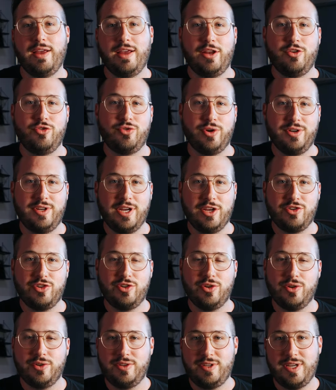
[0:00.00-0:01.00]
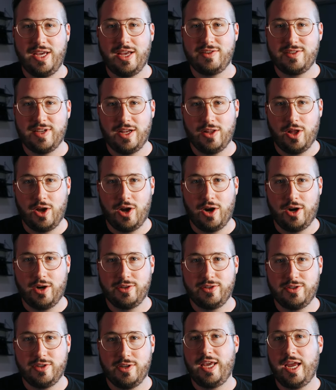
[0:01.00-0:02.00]
In traditional
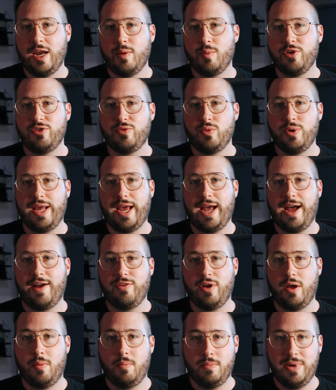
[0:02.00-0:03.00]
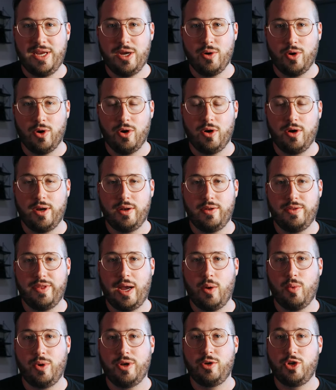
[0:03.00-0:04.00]
DSLRs, cameras would have a mirror
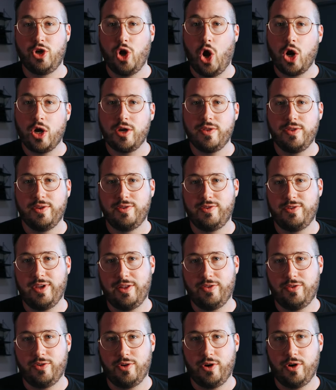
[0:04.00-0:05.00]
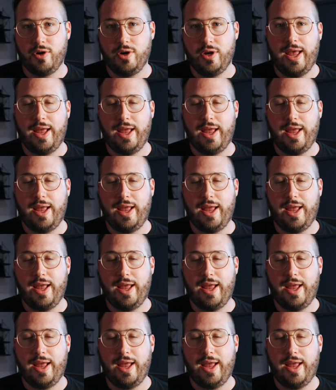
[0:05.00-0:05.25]
that would guard the sensor,